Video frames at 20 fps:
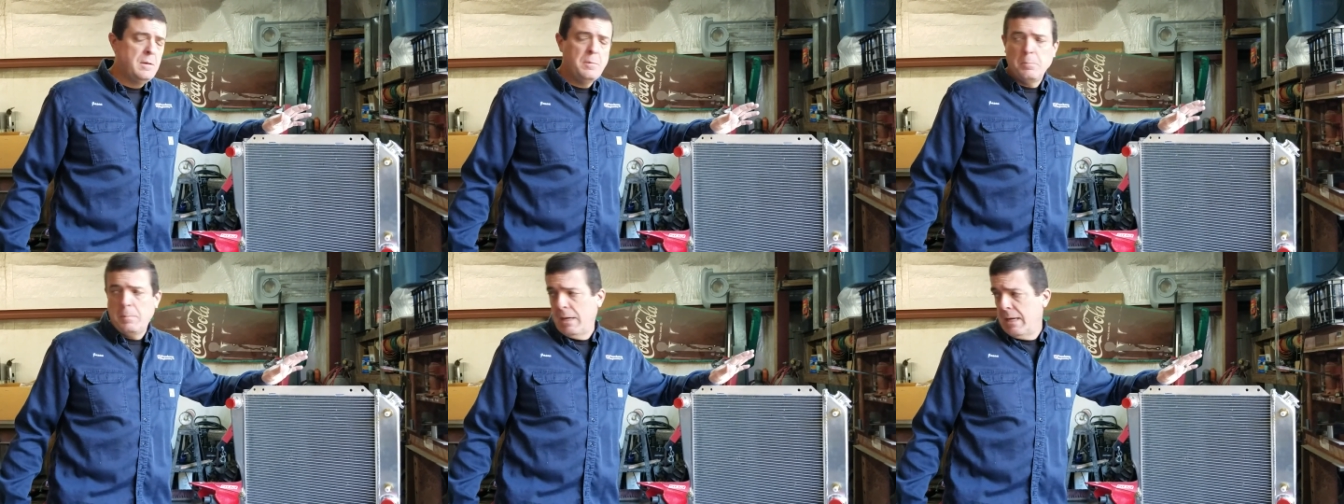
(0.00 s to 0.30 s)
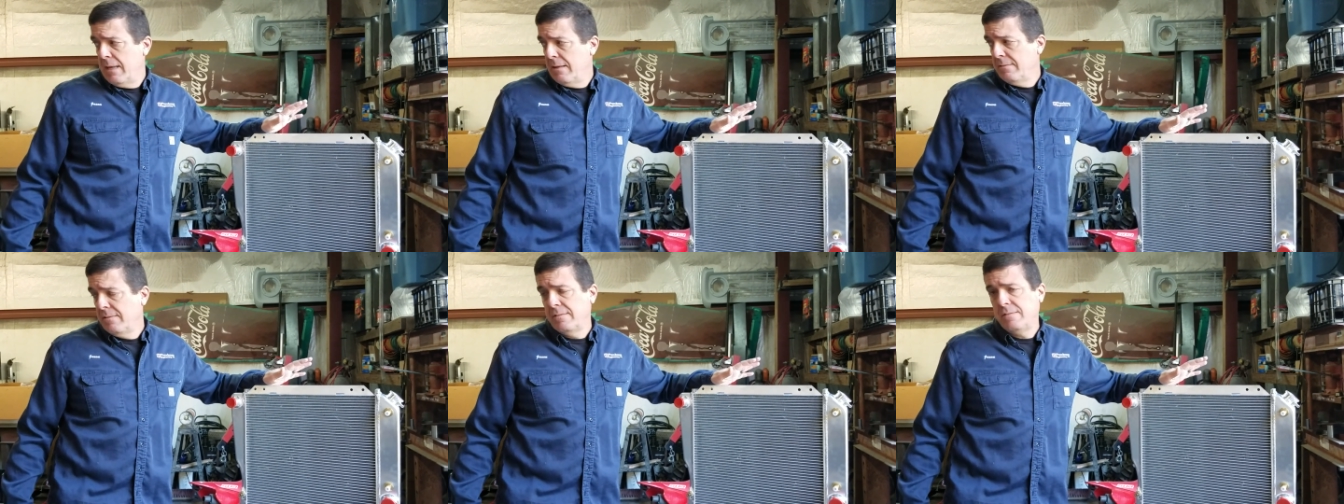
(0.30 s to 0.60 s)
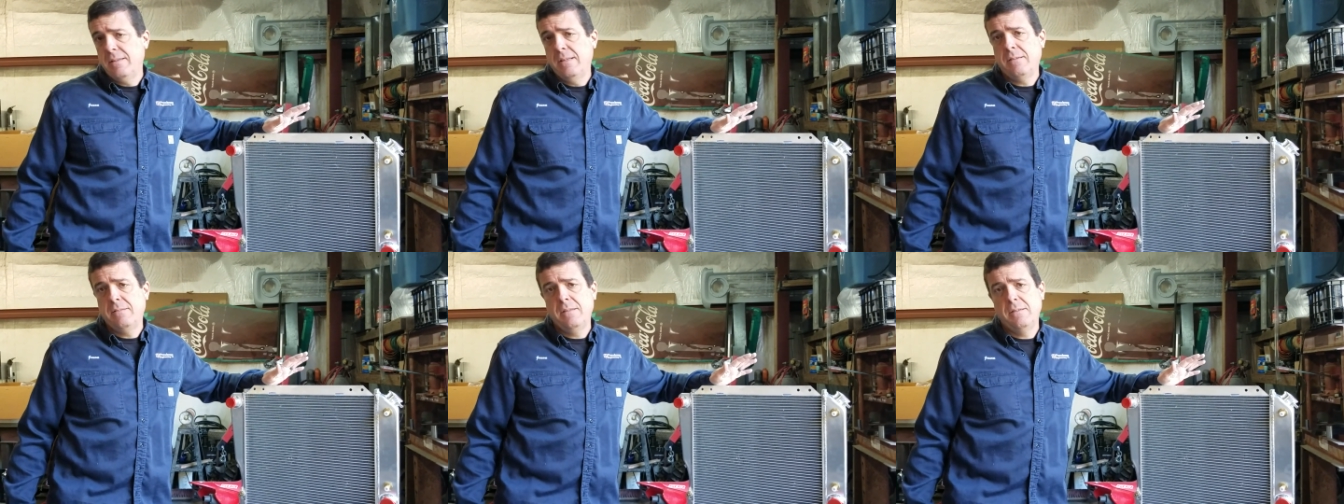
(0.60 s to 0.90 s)
mine is a
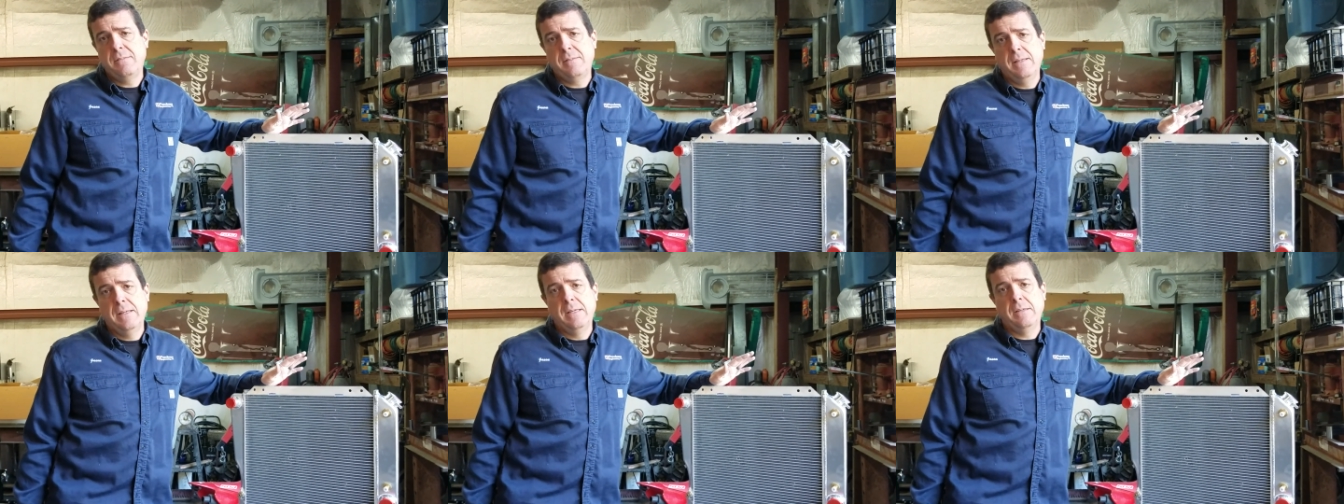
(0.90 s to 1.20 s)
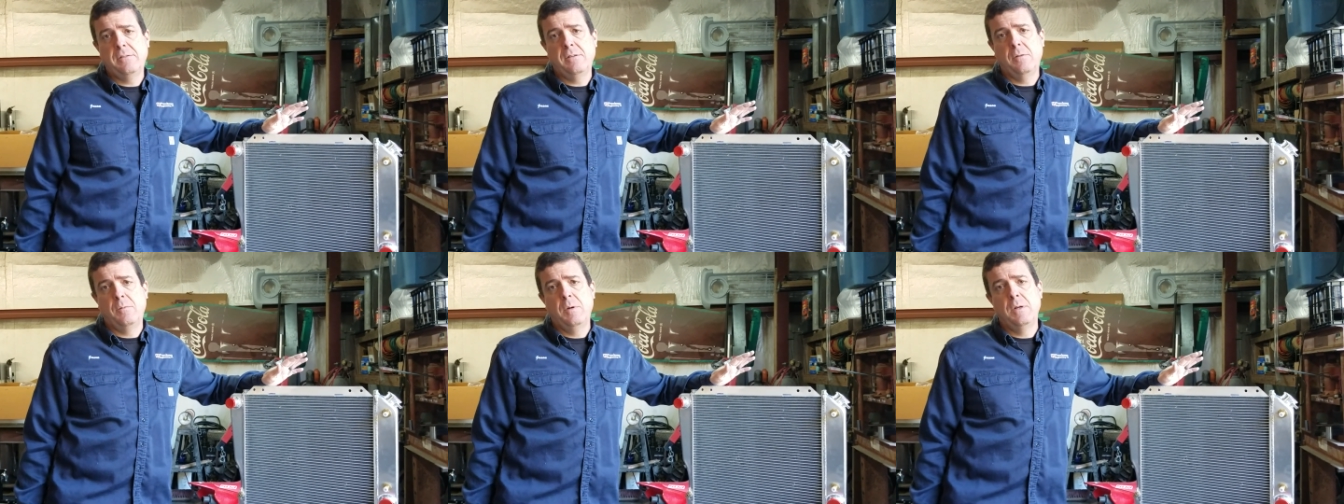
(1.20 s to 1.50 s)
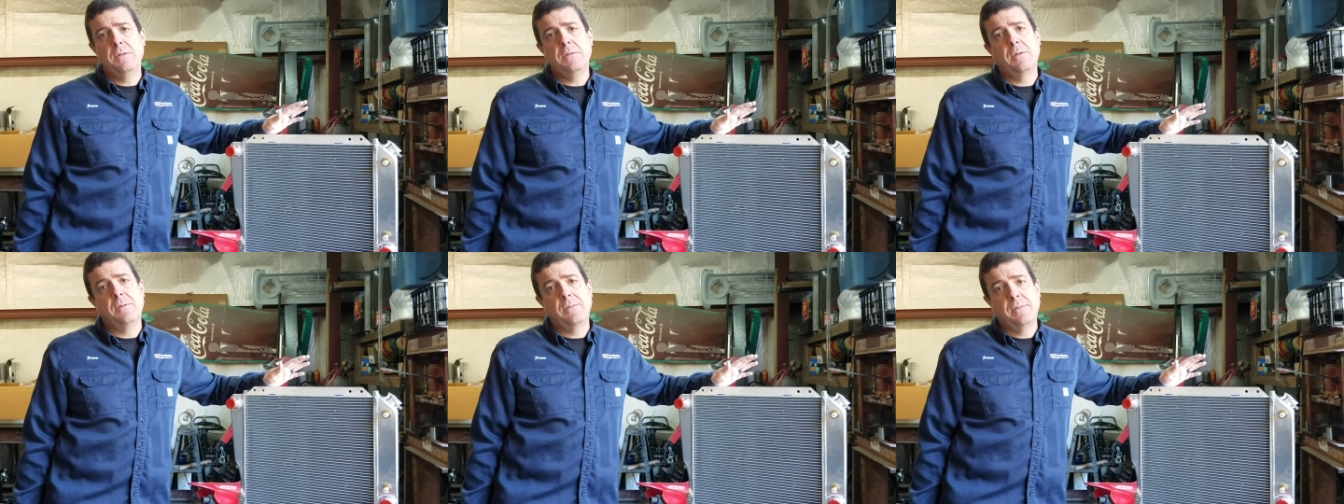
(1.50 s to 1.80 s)
sixty-six,
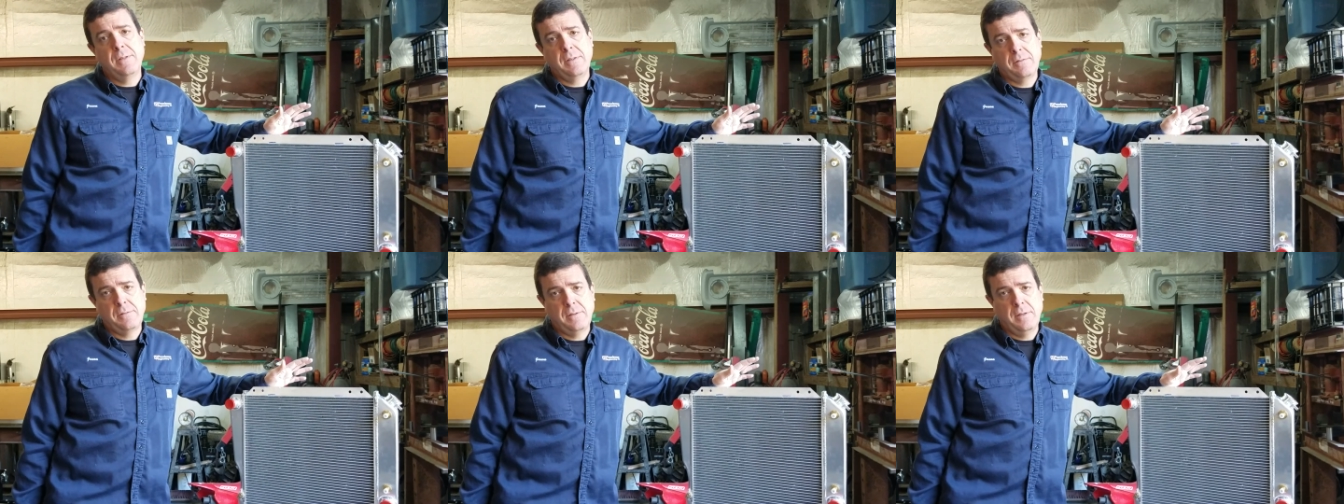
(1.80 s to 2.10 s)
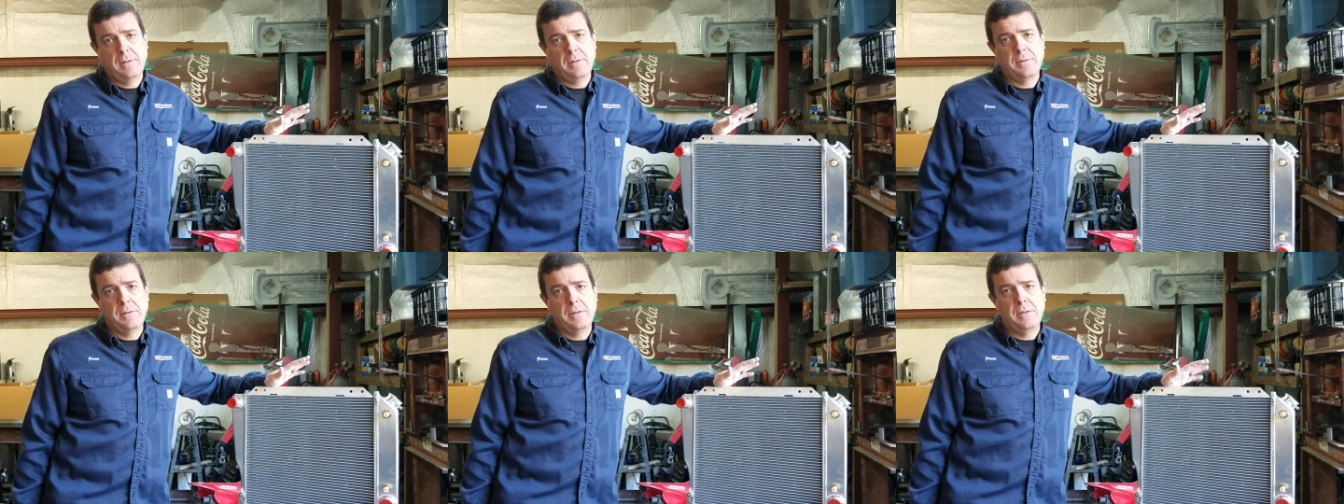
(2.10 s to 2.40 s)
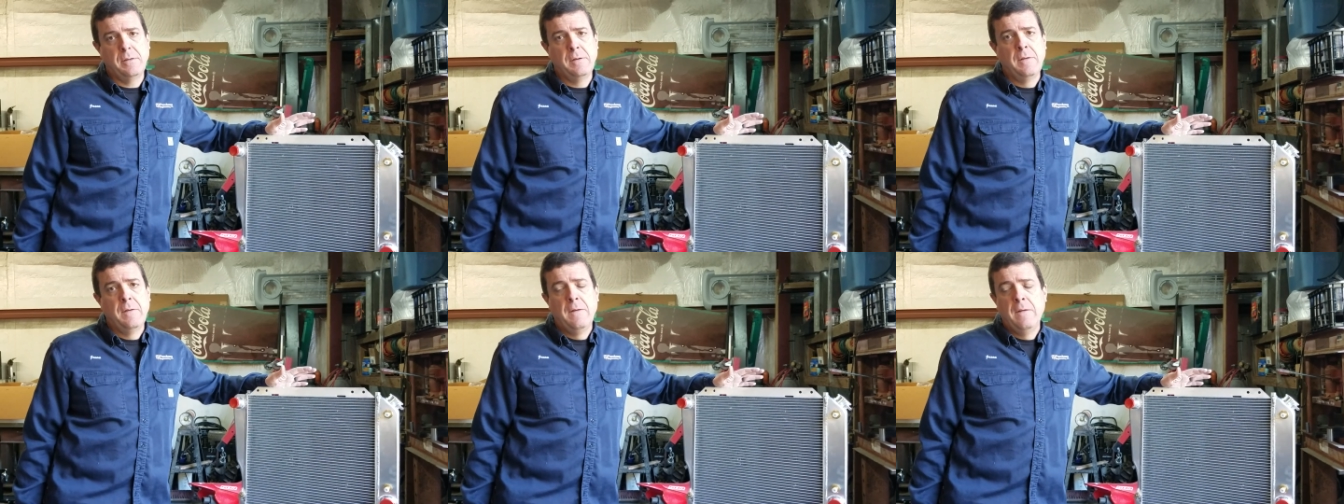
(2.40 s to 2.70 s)
original six-cylinder.